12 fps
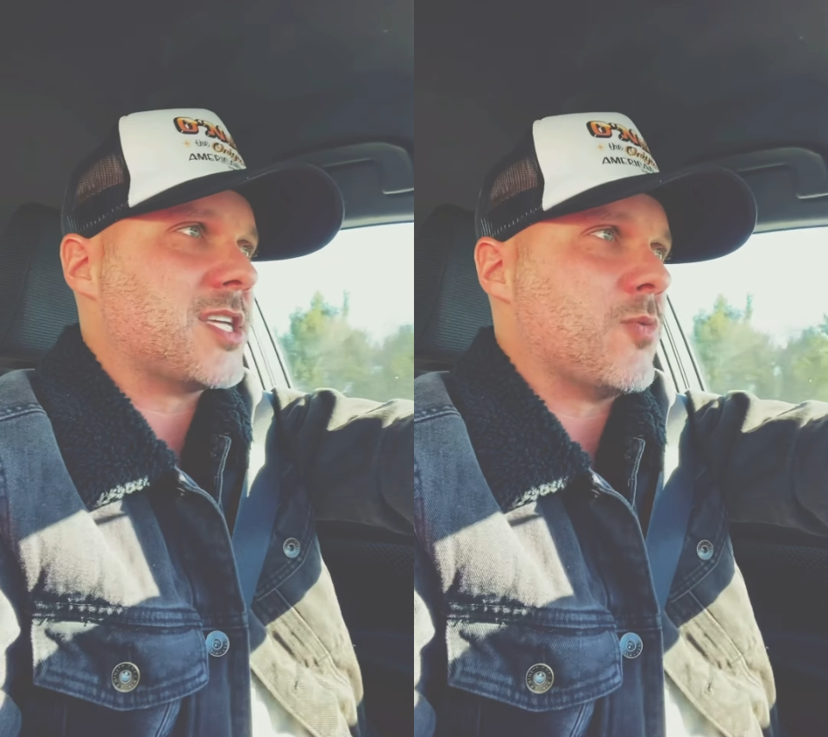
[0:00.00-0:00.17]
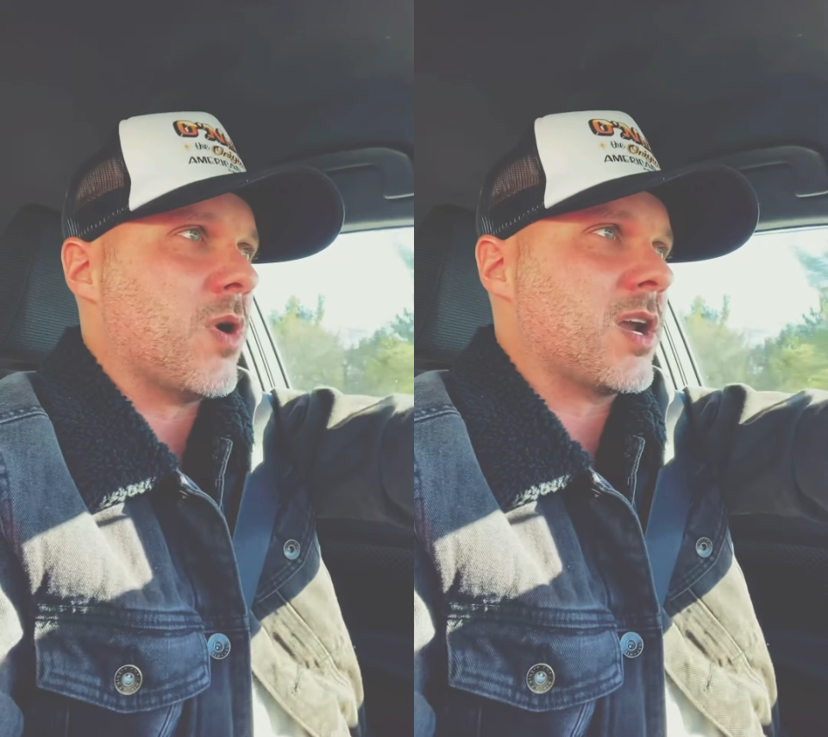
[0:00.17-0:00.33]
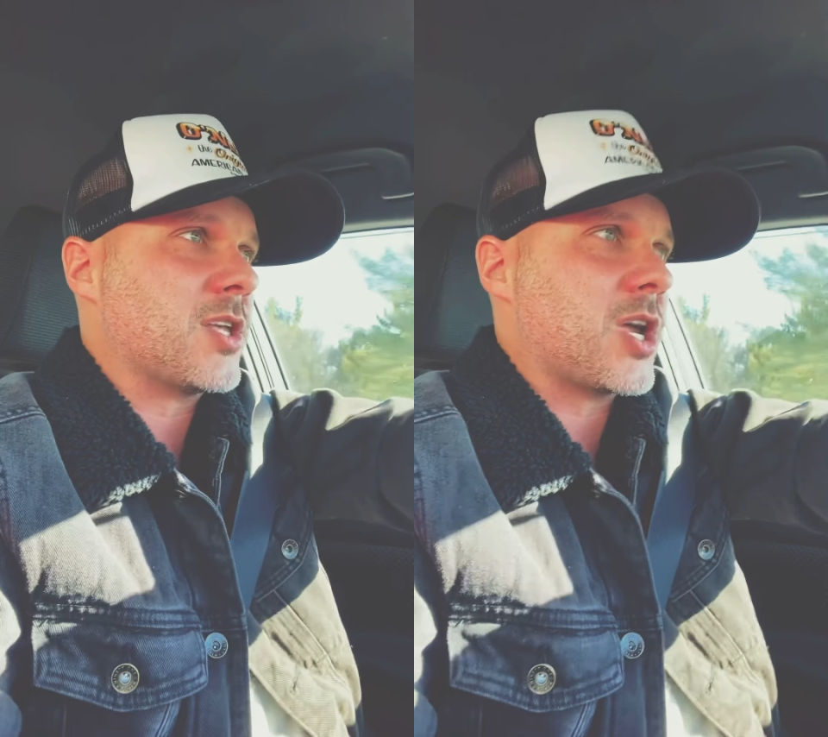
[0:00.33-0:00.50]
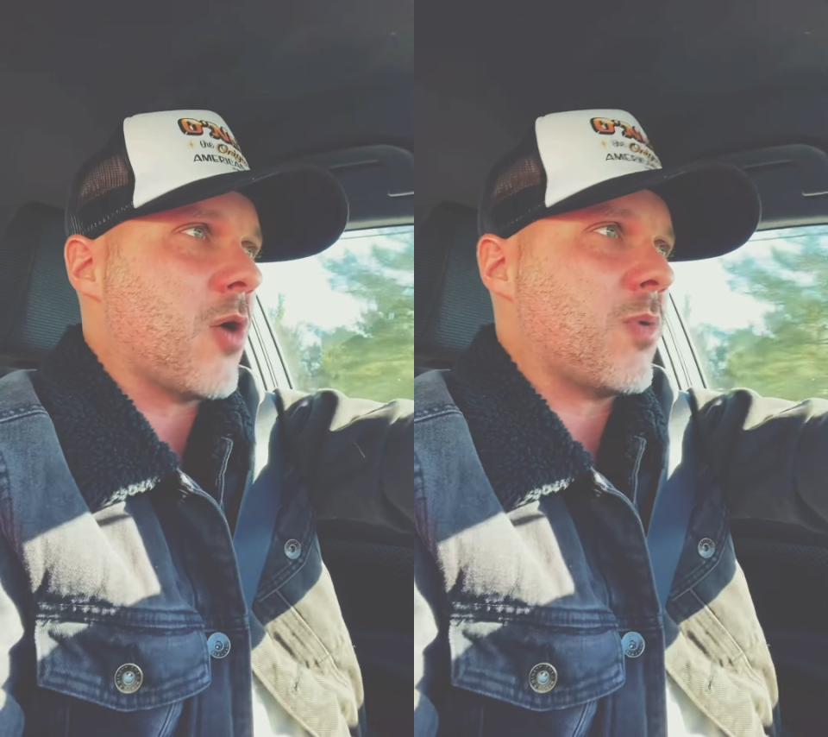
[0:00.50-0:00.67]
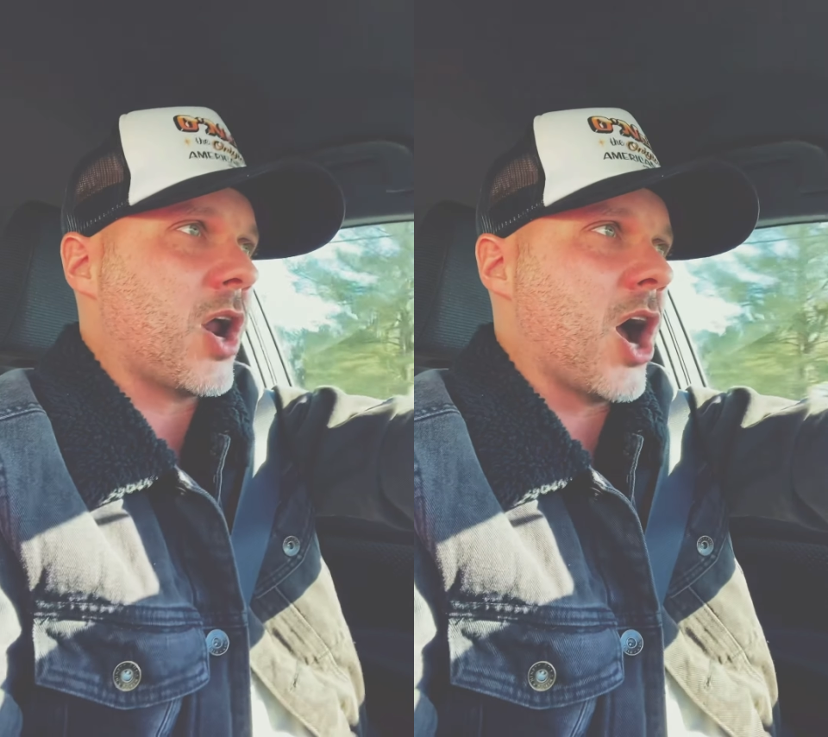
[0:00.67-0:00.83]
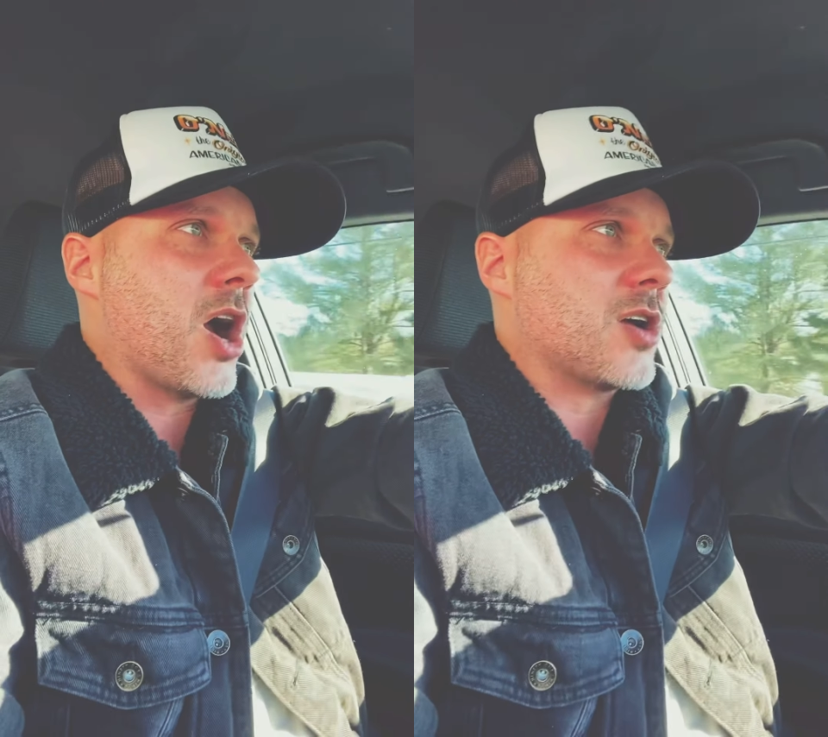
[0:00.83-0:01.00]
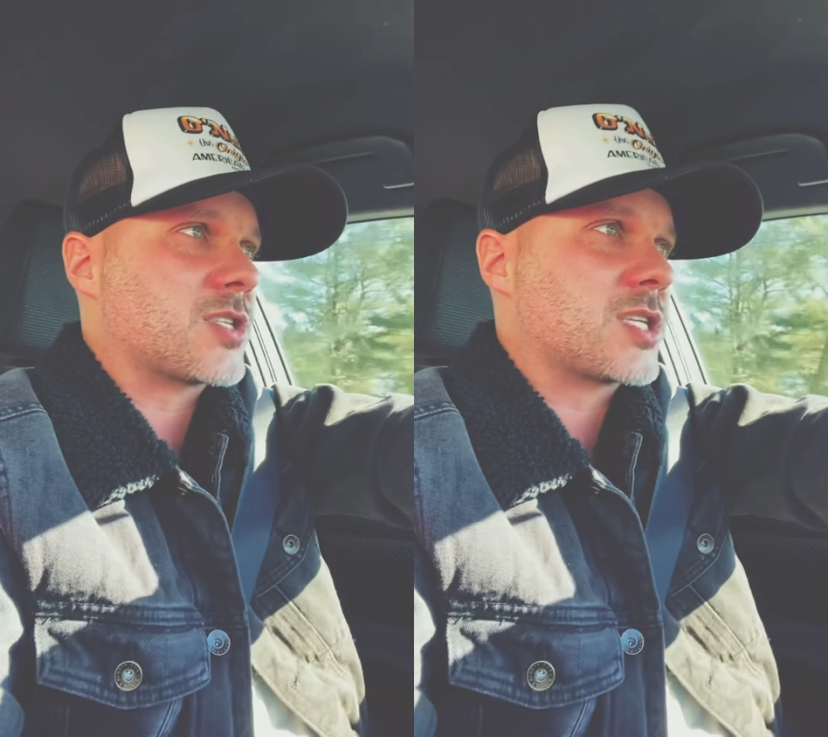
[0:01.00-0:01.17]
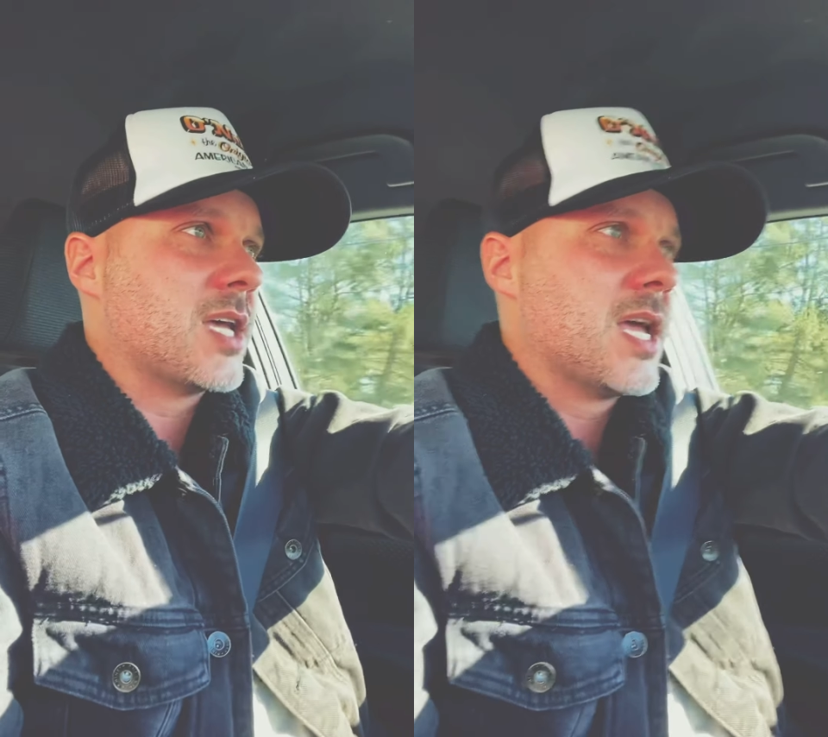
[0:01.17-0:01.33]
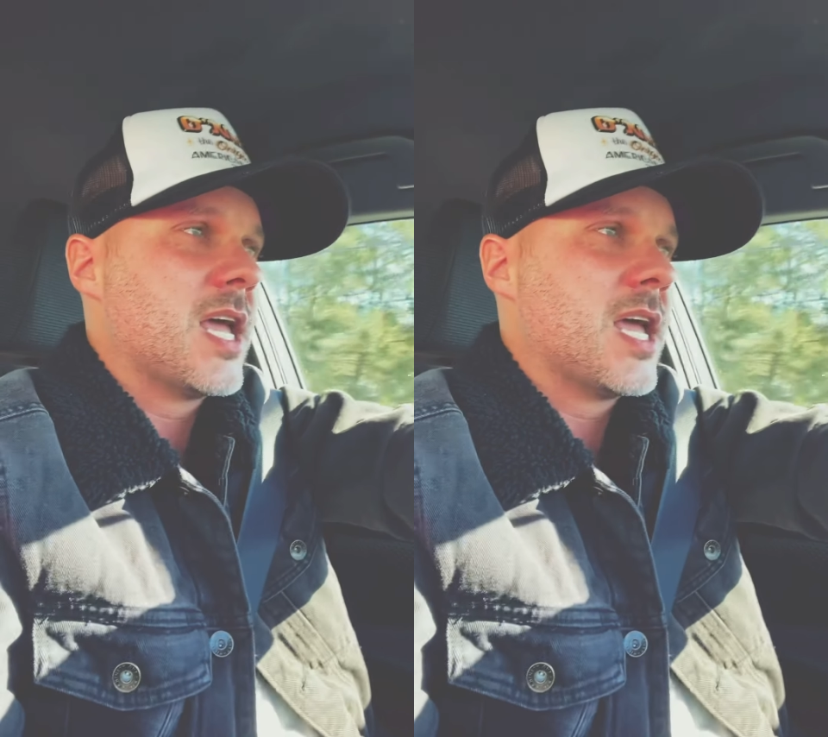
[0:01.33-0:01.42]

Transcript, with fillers: He wanted to go with Hurts.